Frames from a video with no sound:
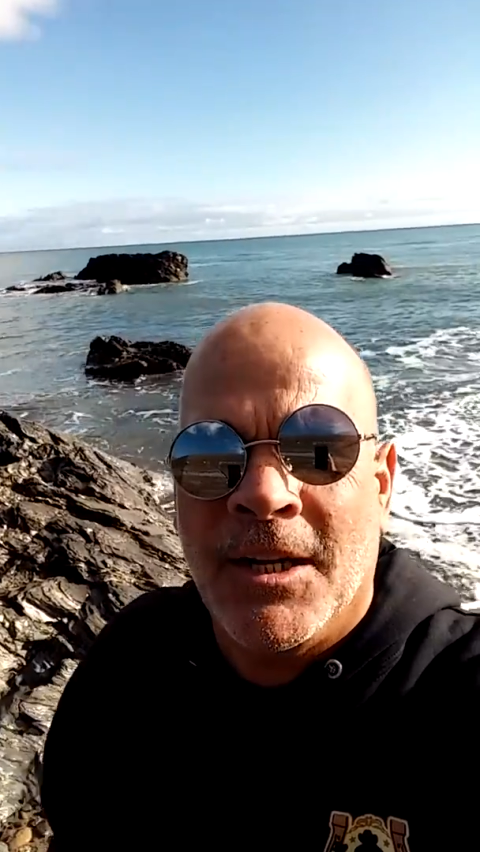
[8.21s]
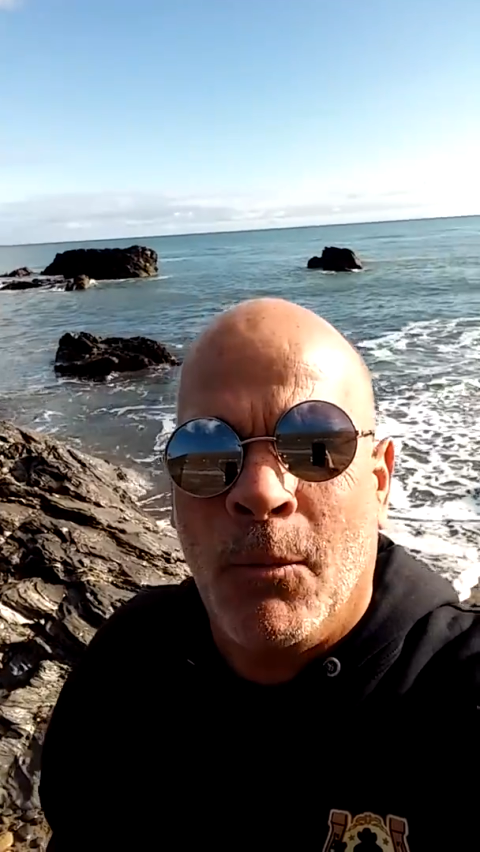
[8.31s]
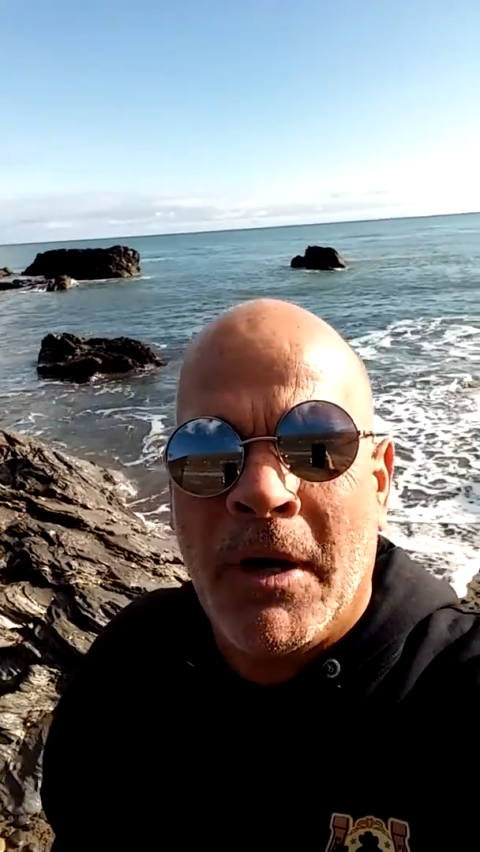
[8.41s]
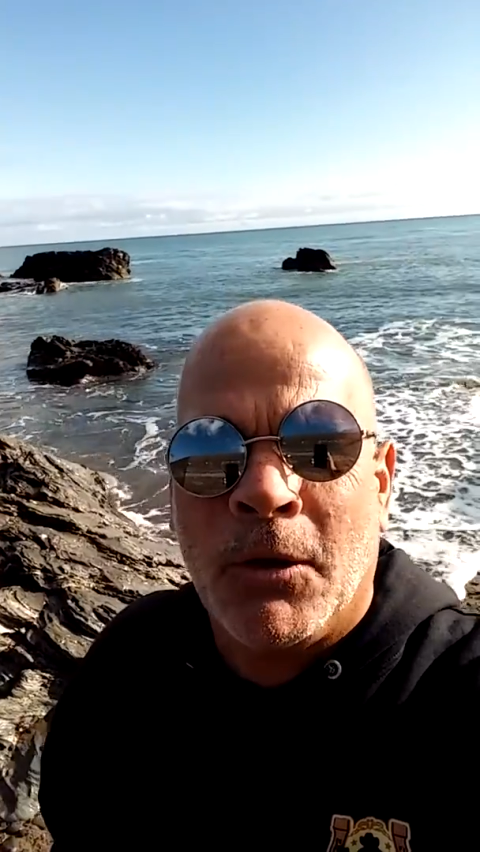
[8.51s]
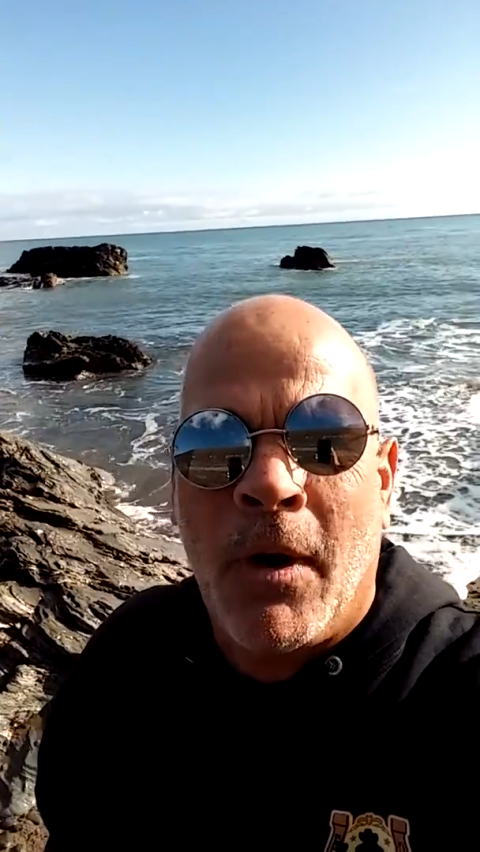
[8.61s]

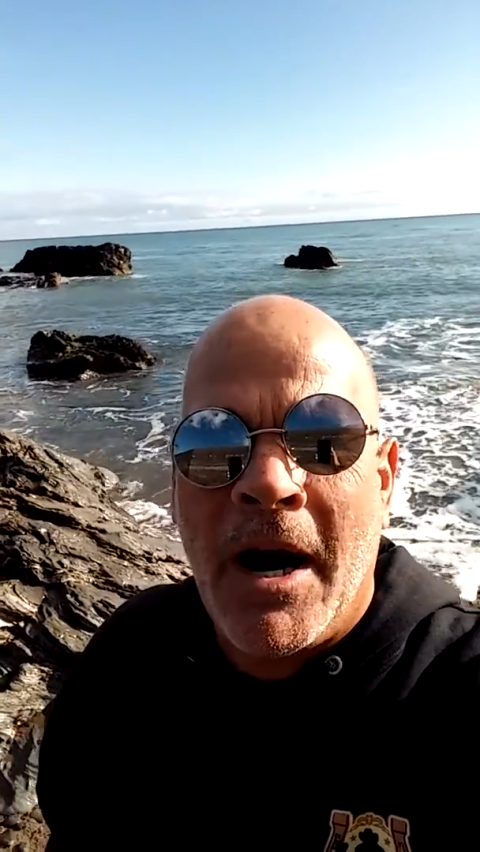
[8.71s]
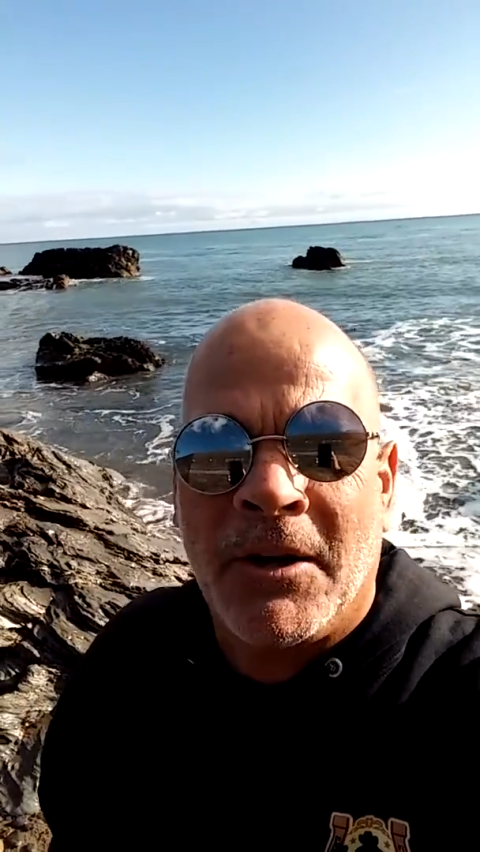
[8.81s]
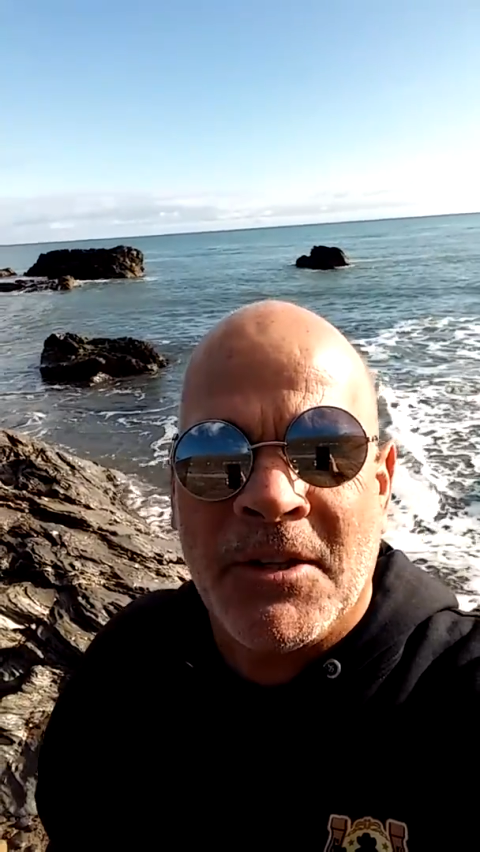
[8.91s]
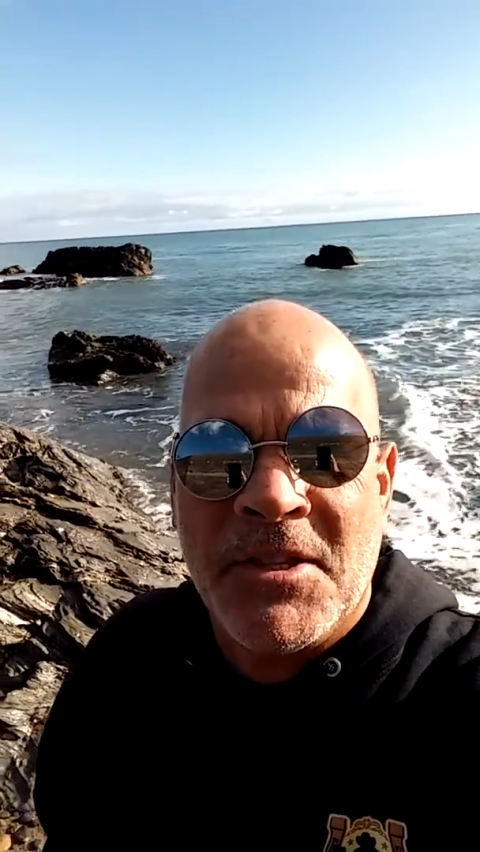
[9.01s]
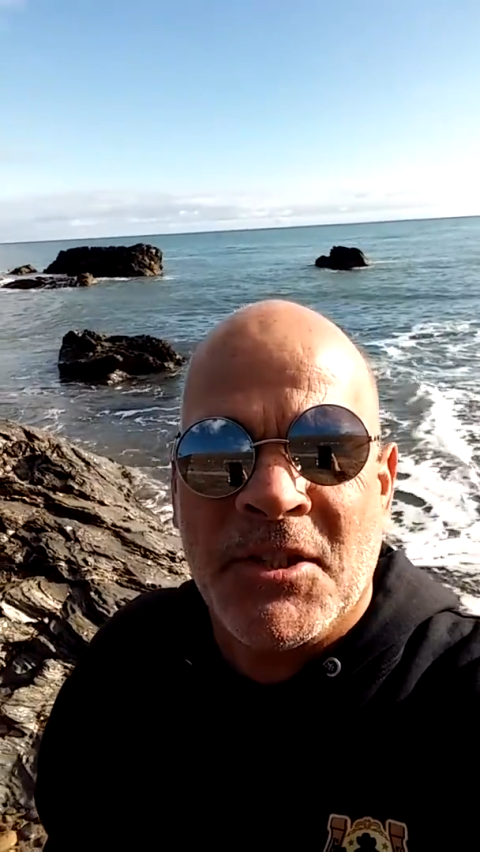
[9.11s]
Wicklow,
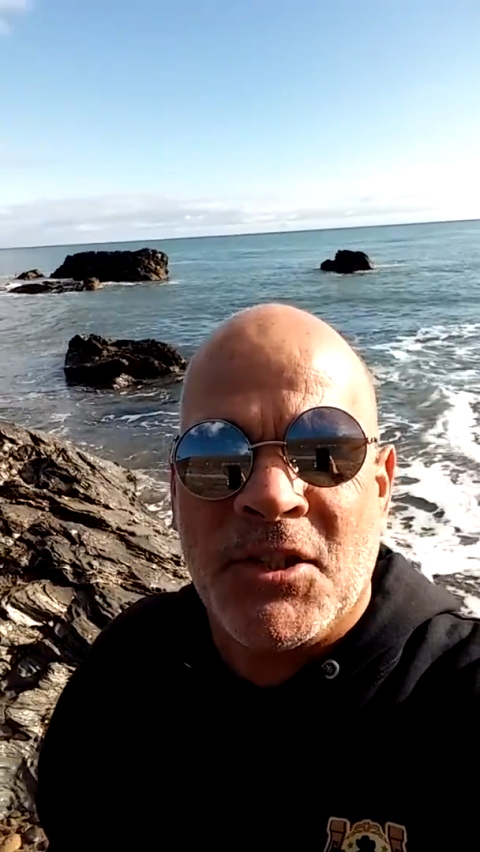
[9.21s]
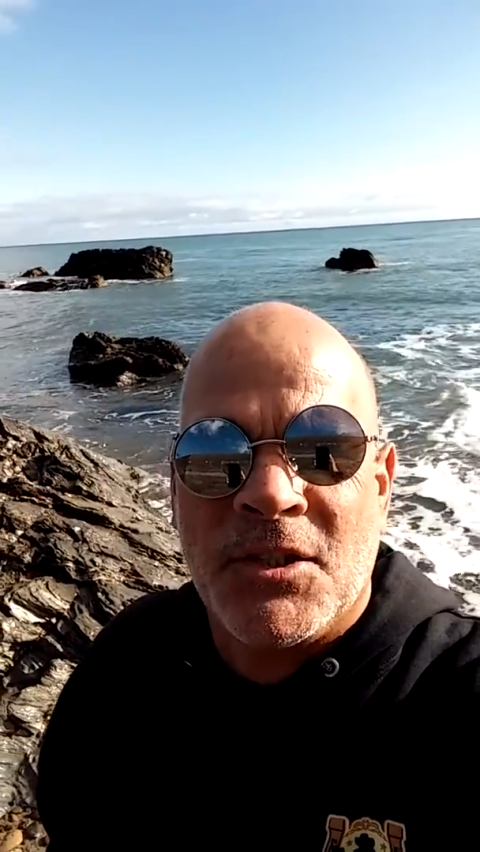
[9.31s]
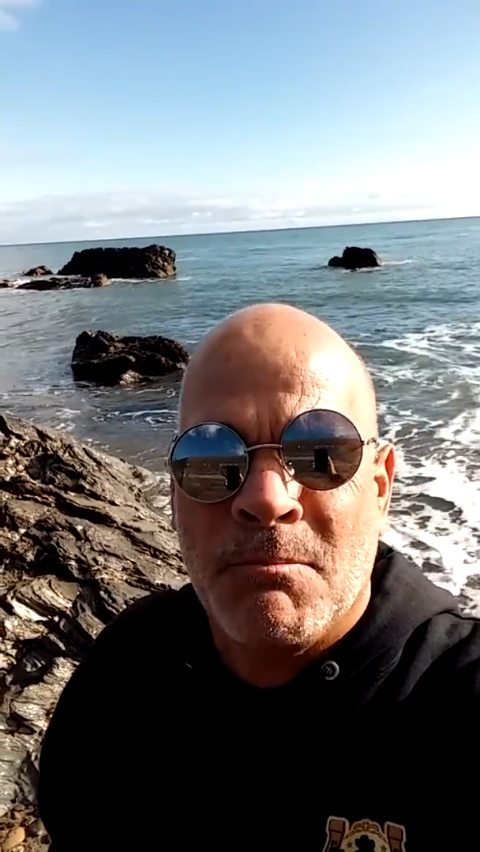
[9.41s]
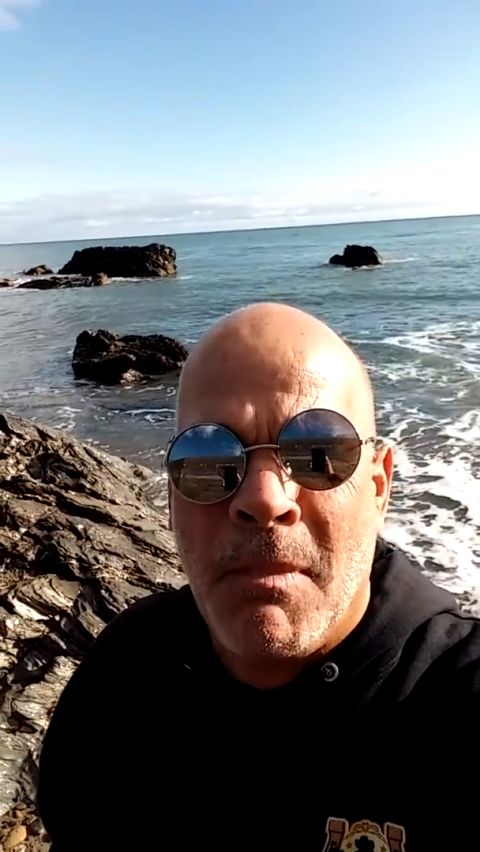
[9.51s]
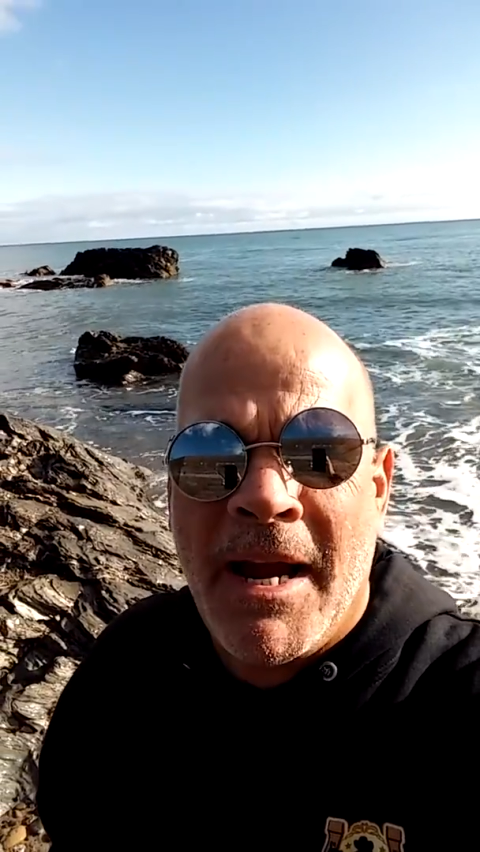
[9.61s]
Ireland, this
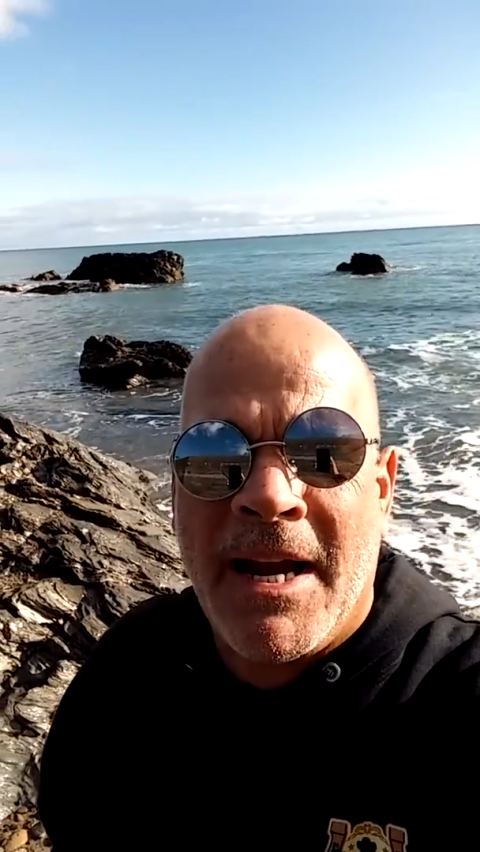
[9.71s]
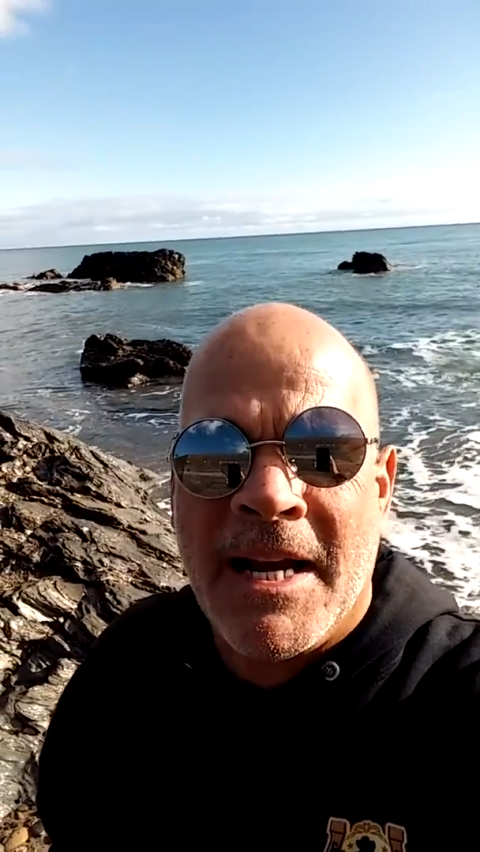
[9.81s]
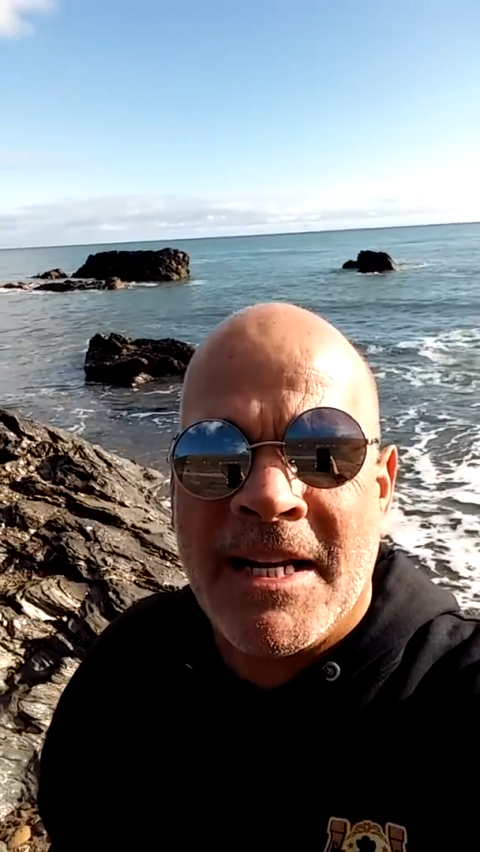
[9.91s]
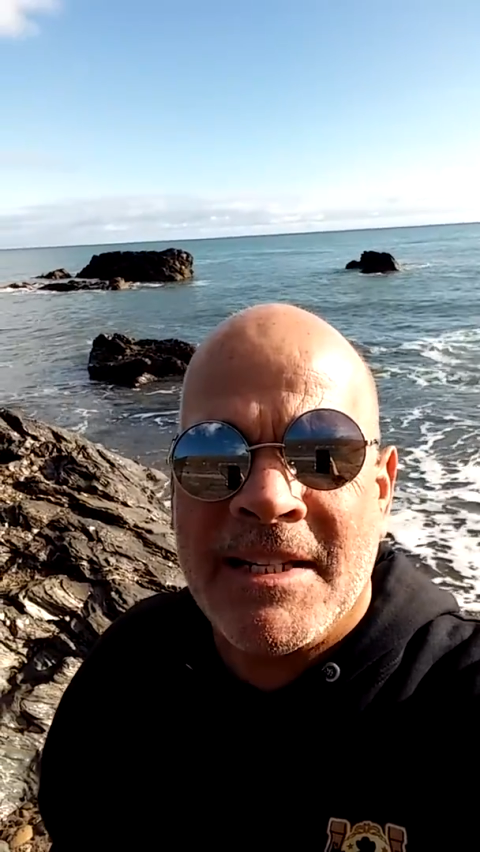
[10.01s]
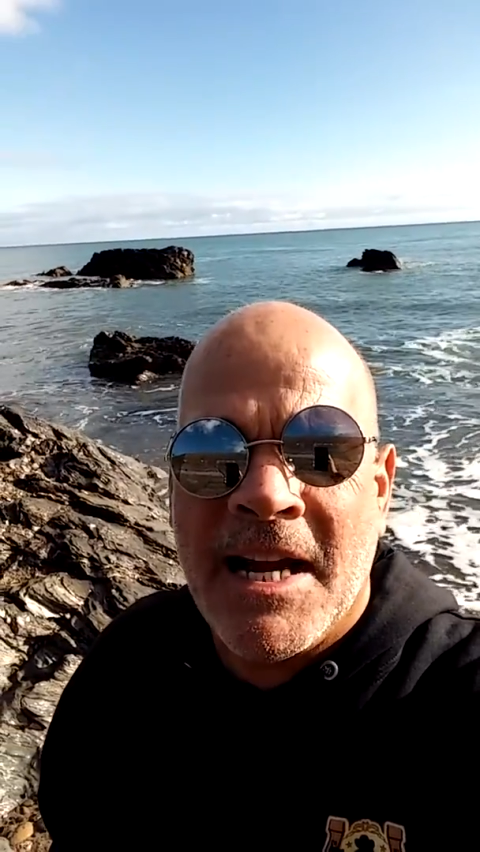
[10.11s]
is my
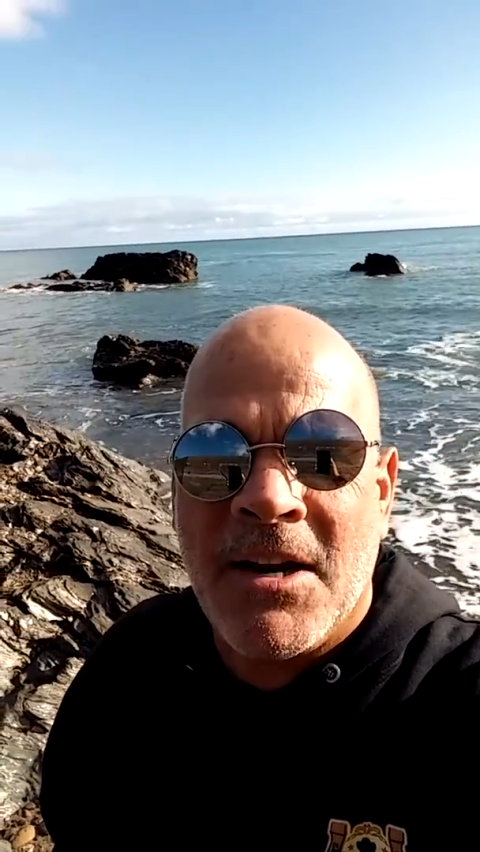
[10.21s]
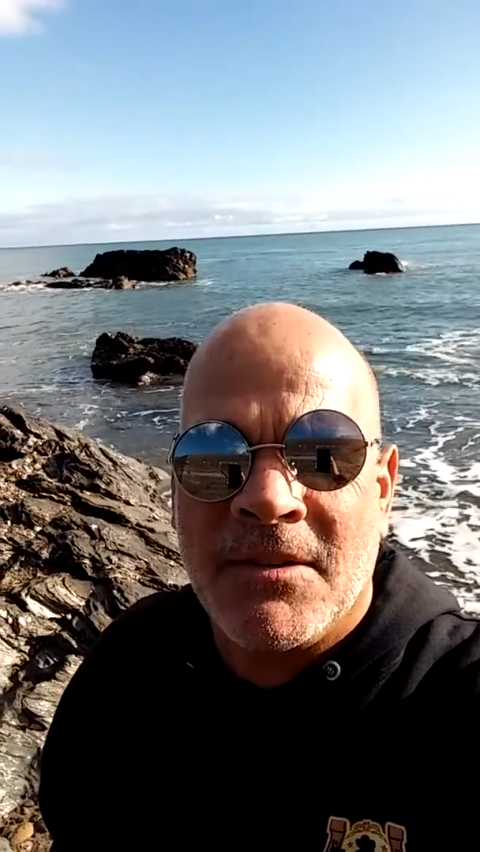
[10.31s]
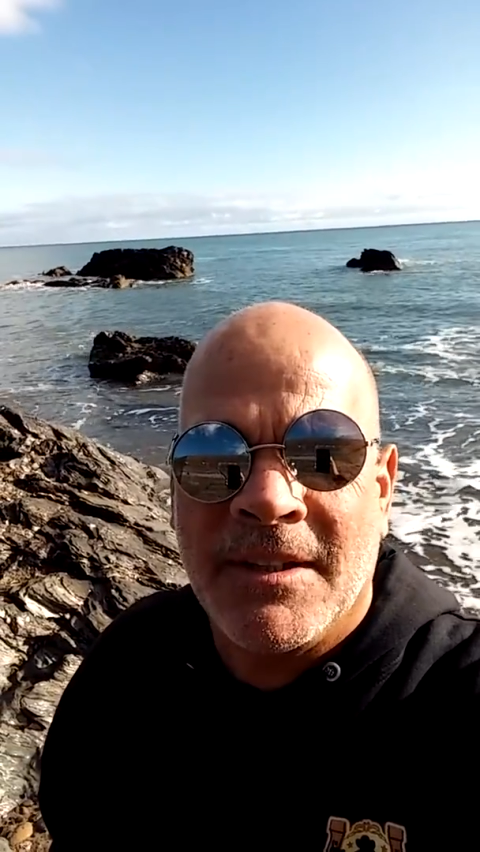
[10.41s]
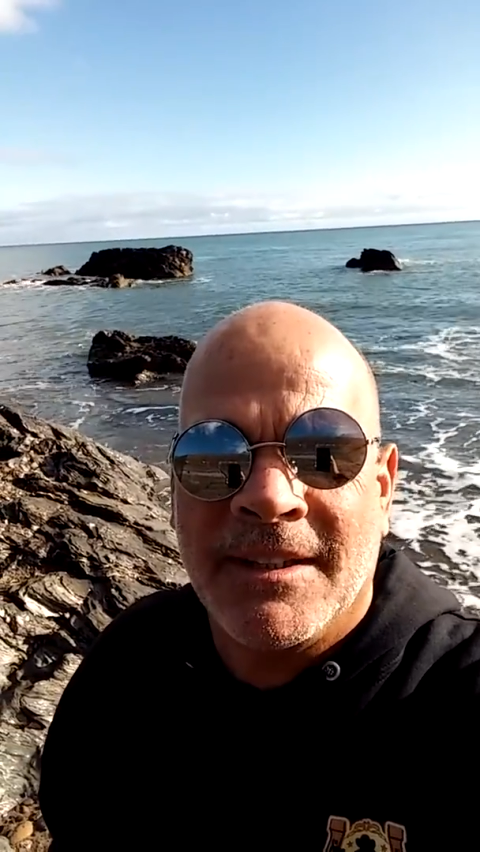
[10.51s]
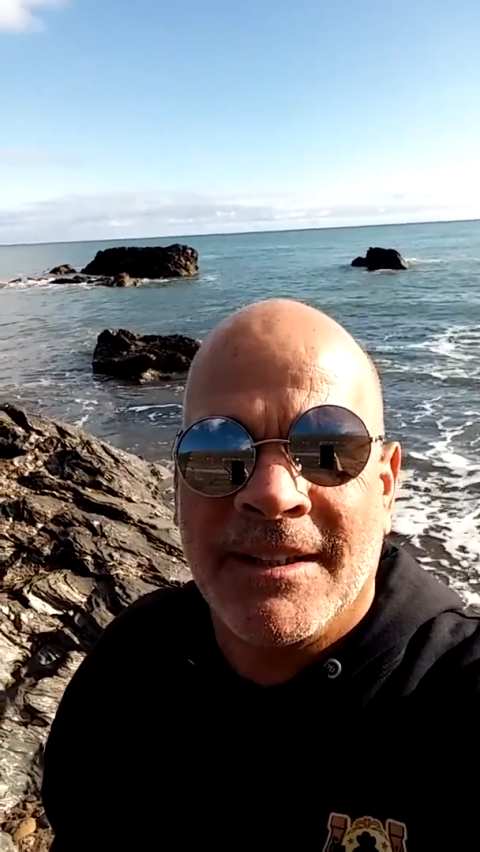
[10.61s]
kind of town.